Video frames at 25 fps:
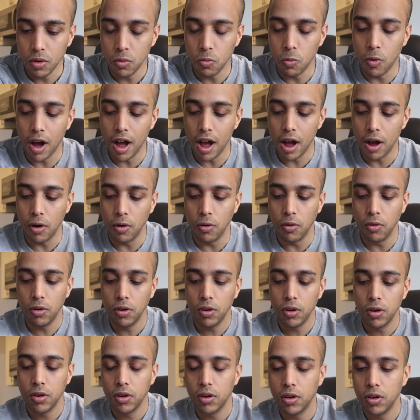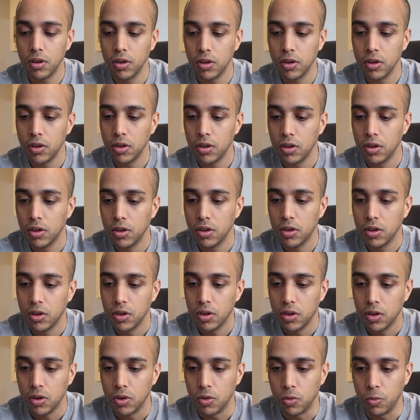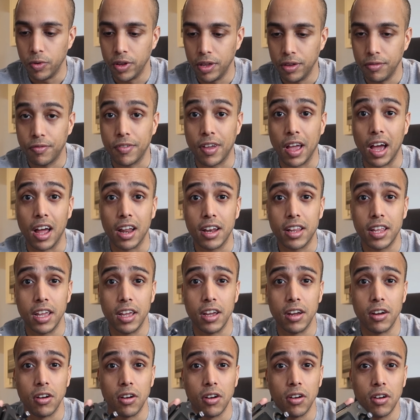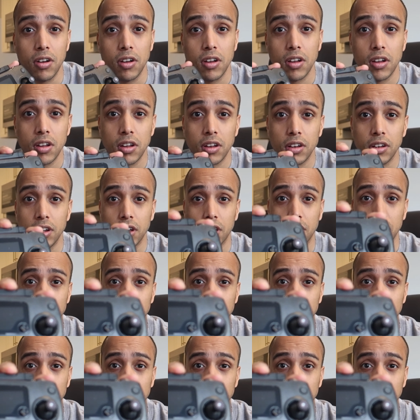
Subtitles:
Wow, we've got here the